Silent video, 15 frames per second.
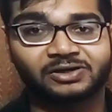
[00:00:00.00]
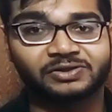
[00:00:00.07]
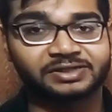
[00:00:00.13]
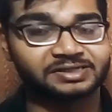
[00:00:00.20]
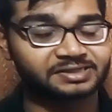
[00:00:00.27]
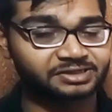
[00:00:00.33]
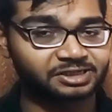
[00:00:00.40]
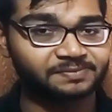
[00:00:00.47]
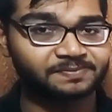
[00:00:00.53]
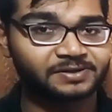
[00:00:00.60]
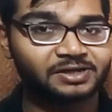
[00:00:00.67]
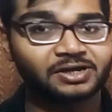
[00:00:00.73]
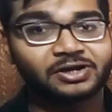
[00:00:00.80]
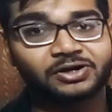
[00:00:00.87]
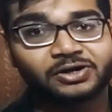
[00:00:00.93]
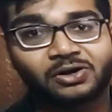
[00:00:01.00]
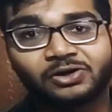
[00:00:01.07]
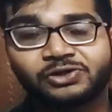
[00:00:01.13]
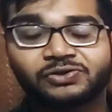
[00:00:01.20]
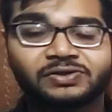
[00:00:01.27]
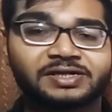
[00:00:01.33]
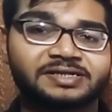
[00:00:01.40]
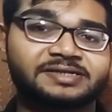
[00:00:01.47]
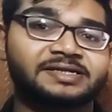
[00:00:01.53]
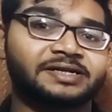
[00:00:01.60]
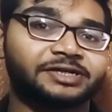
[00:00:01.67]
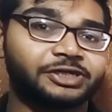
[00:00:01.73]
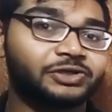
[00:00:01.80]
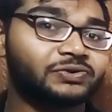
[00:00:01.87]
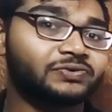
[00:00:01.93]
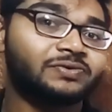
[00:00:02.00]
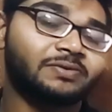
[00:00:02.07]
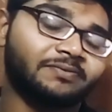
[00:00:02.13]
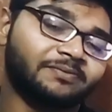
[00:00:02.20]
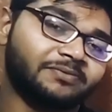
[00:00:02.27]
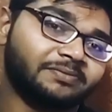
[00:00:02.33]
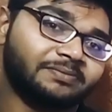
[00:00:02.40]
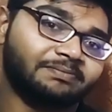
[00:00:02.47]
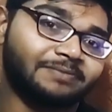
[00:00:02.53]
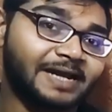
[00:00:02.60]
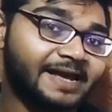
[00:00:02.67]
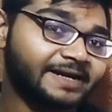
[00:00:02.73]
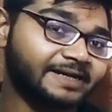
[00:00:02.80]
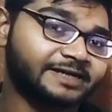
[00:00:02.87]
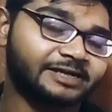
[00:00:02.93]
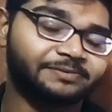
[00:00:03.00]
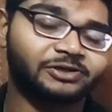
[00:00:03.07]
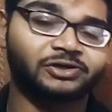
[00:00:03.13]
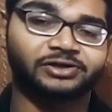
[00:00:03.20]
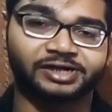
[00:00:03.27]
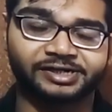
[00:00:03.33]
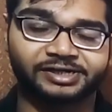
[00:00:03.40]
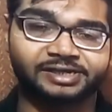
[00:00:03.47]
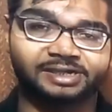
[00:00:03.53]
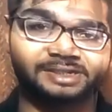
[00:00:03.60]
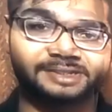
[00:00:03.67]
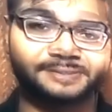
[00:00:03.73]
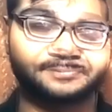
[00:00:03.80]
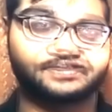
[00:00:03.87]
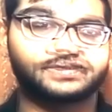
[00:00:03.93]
on this strip onto his new blank debit or credit card.